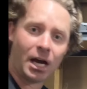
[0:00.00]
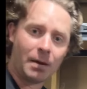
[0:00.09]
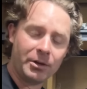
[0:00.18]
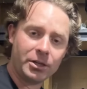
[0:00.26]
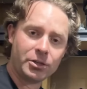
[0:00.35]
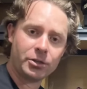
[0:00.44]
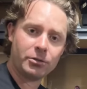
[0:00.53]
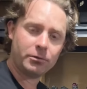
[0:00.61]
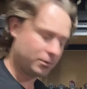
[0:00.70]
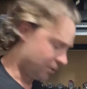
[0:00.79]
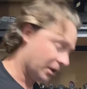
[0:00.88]
common
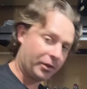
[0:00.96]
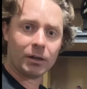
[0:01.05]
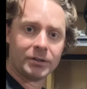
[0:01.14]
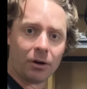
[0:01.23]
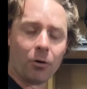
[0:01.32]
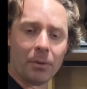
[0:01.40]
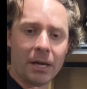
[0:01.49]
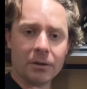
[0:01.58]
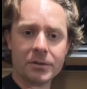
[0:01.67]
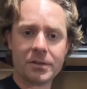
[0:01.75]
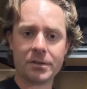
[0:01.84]
issue with adult
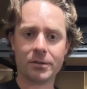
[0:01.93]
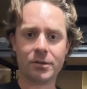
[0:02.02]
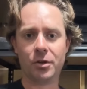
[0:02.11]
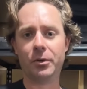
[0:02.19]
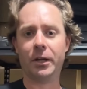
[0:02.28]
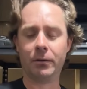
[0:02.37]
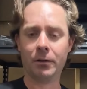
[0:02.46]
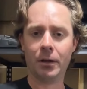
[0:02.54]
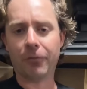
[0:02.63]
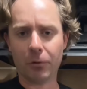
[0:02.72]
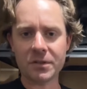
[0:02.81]
males shooting
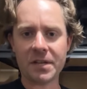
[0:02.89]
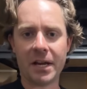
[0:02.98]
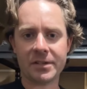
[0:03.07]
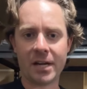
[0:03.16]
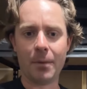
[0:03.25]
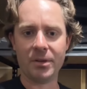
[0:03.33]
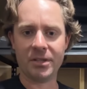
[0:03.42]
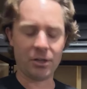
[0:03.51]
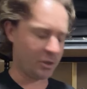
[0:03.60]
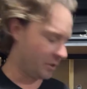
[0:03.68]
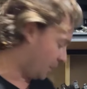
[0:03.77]
full-size competition